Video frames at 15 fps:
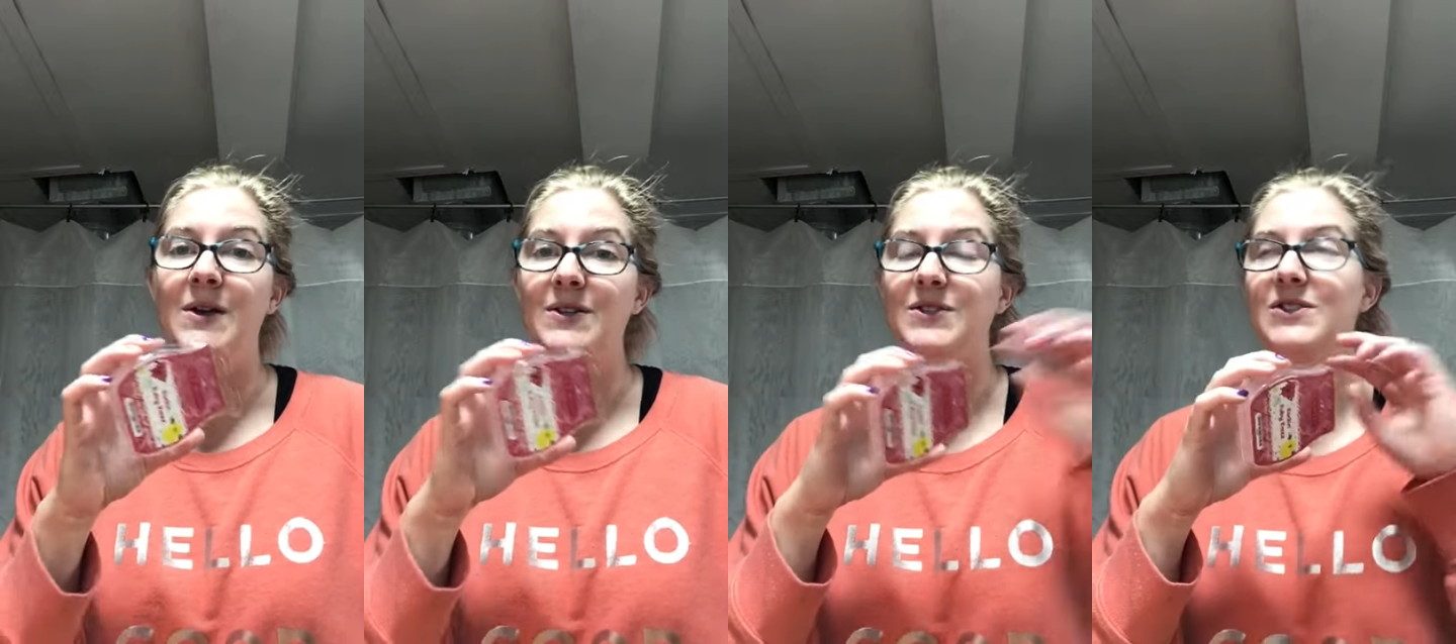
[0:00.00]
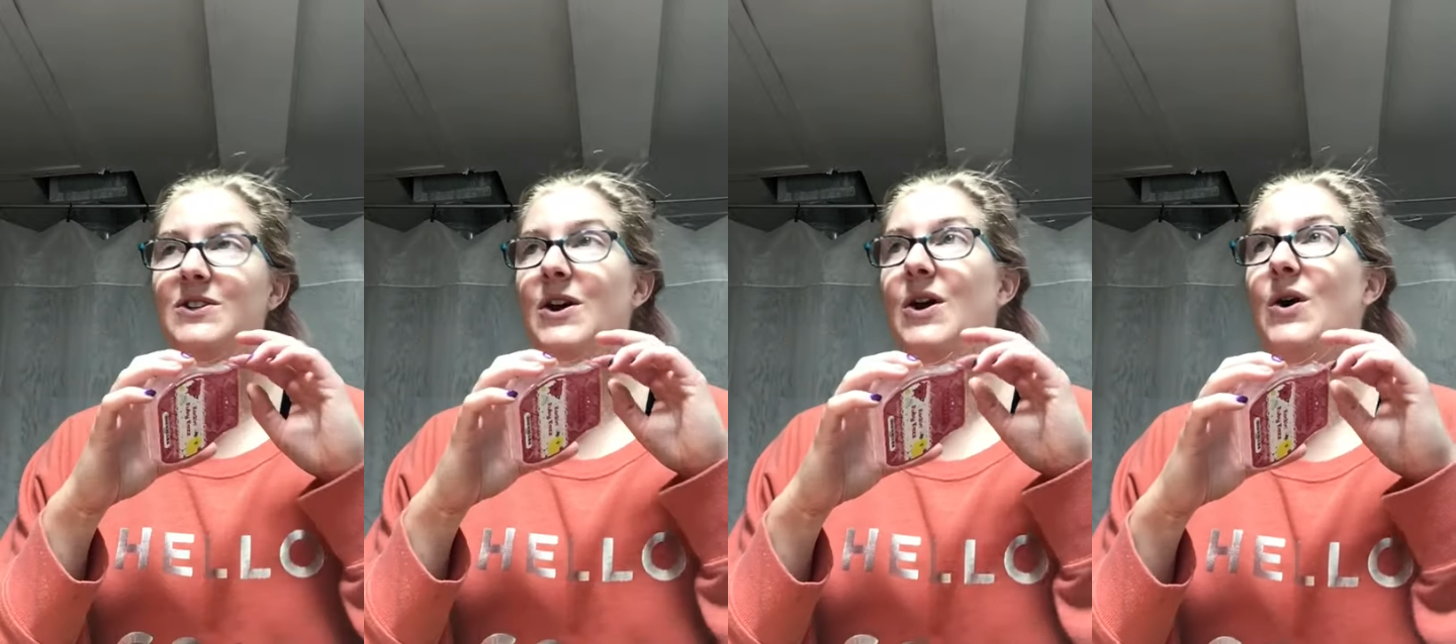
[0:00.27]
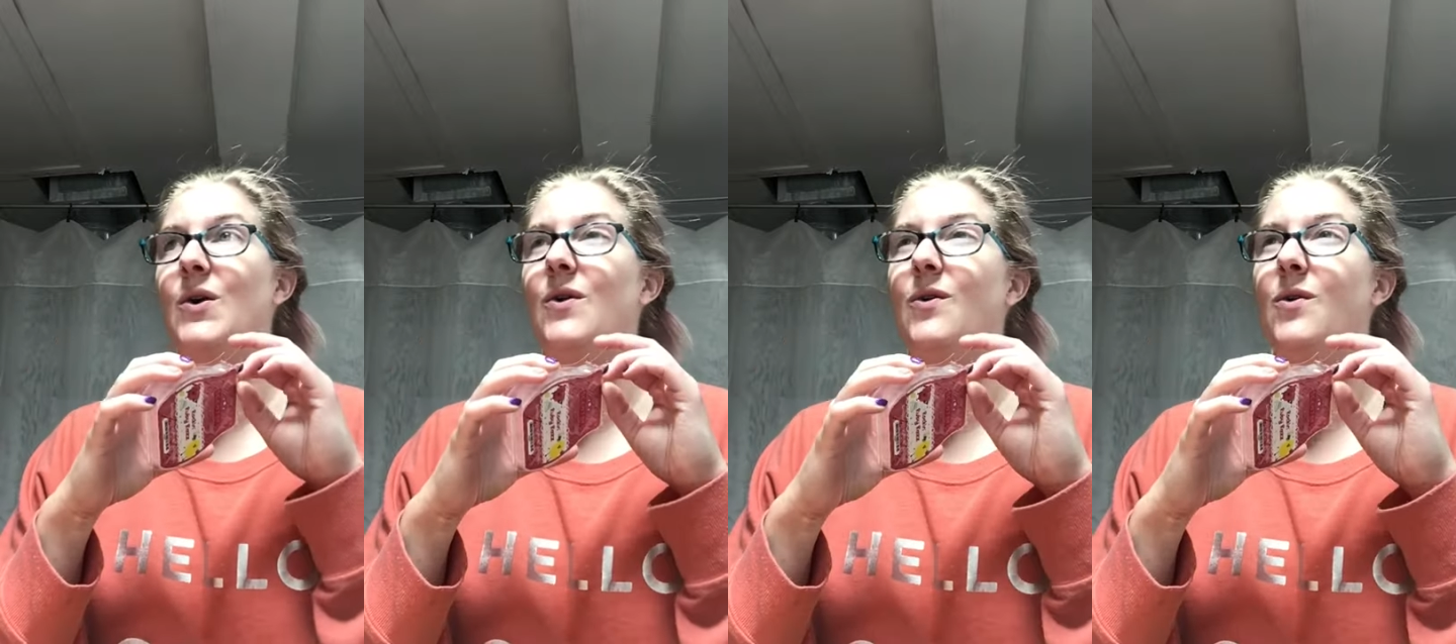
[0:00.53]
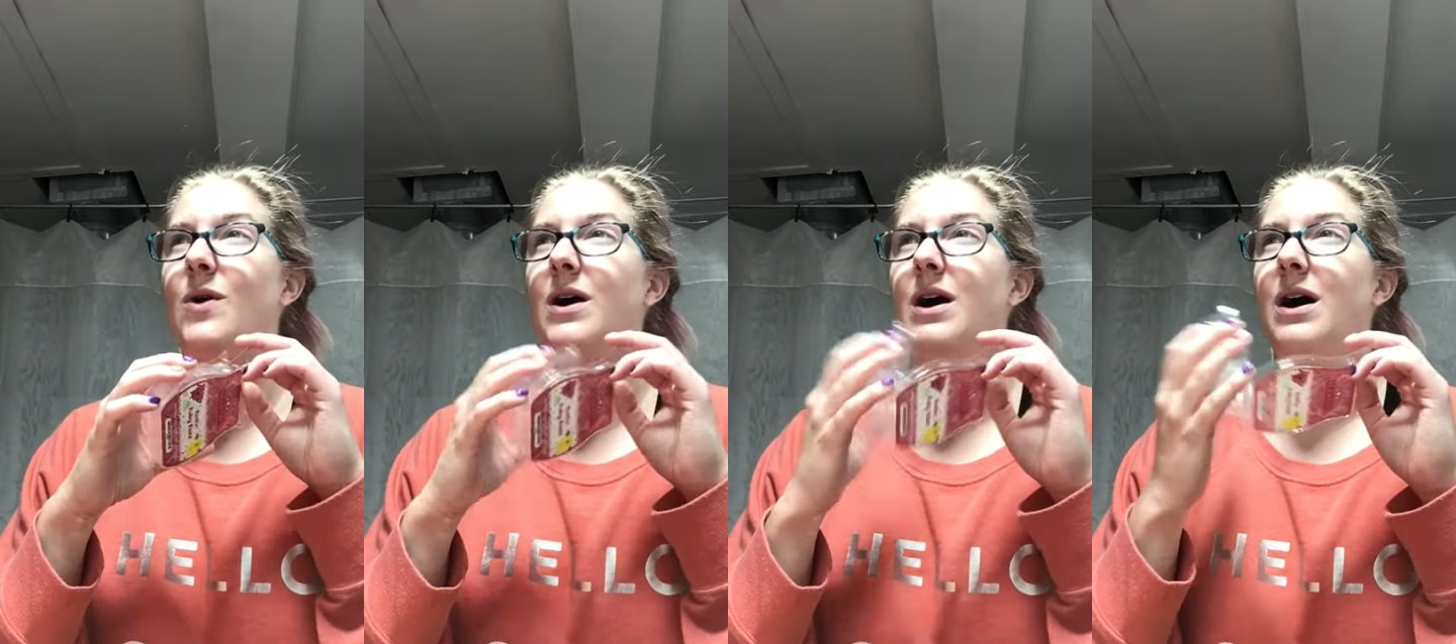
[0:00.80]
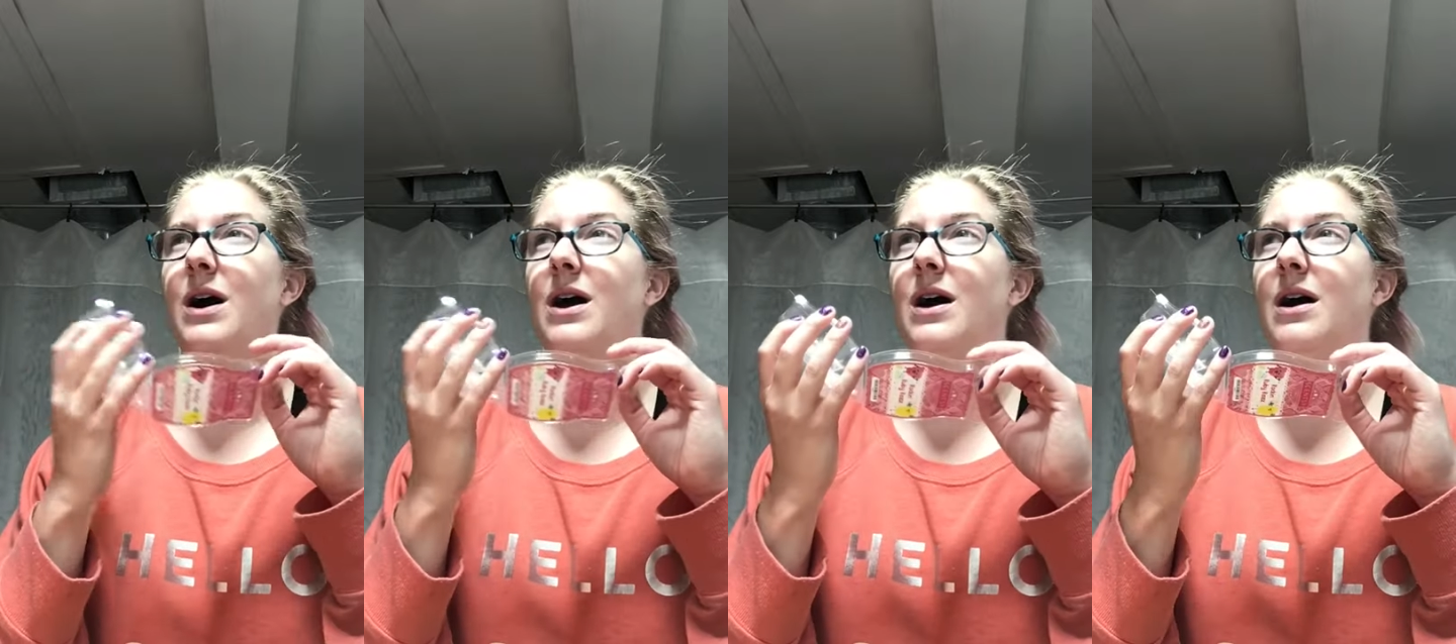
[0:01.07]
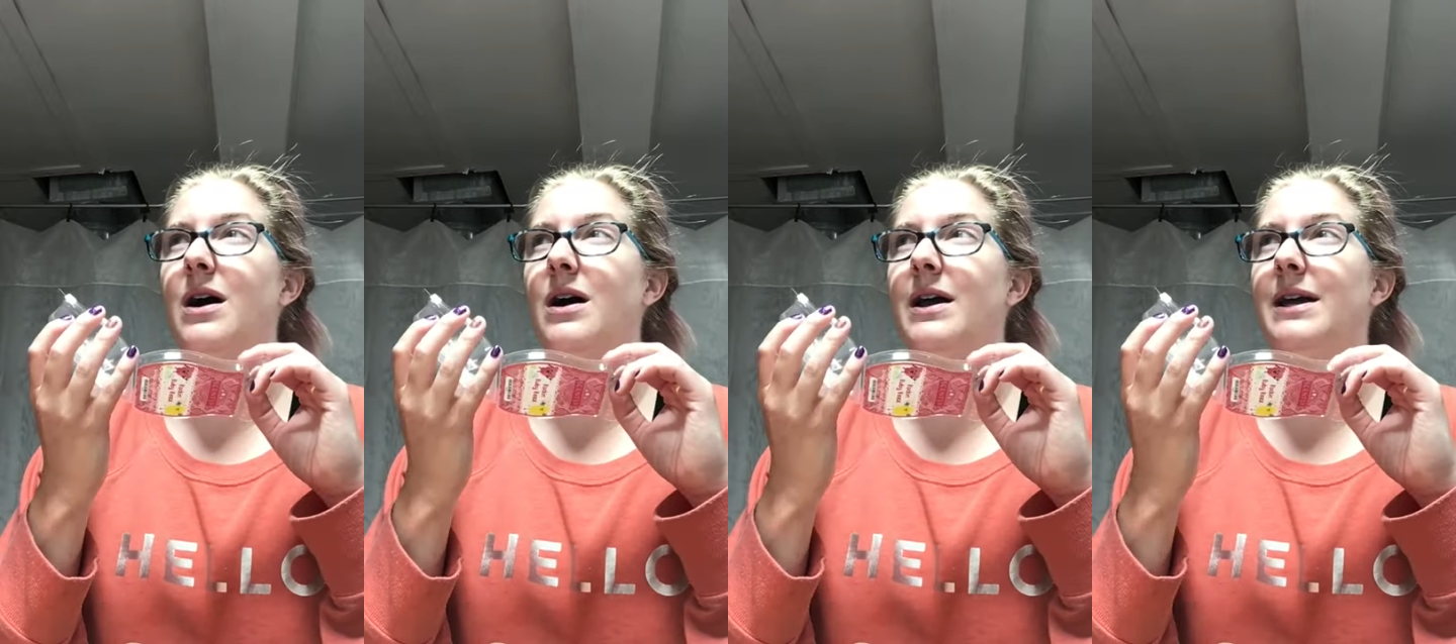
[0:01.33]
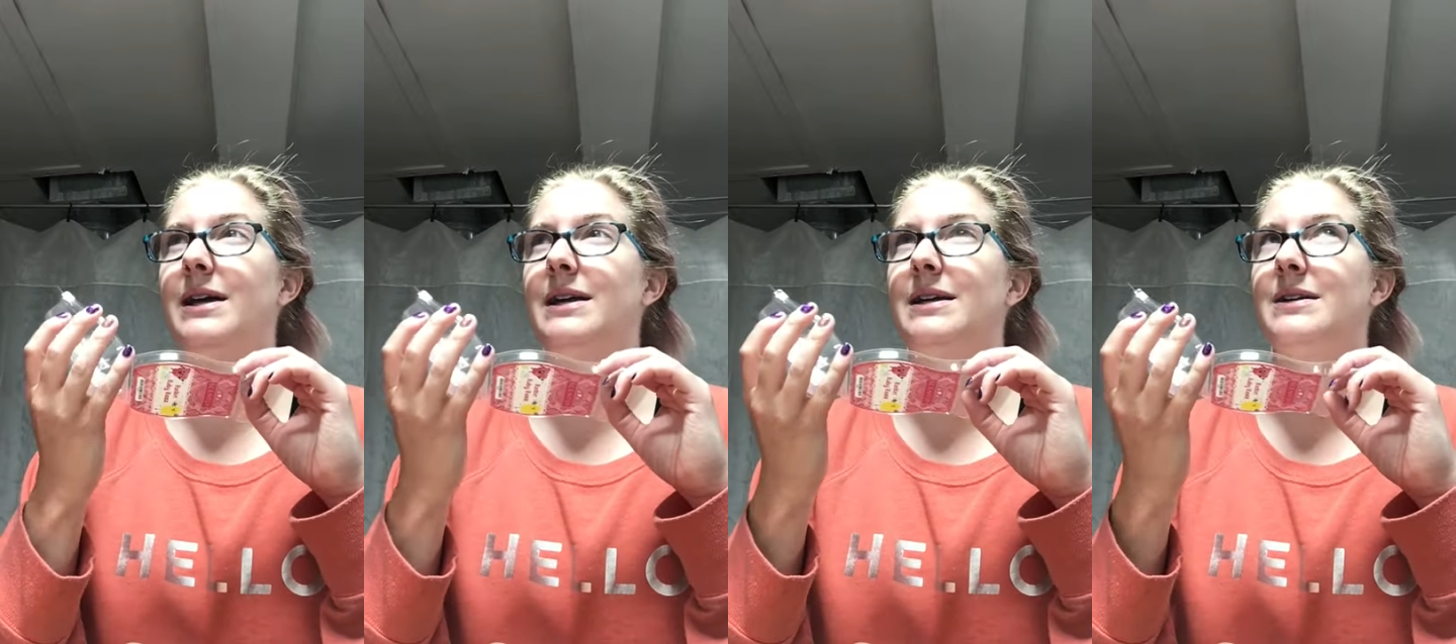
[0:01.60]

So it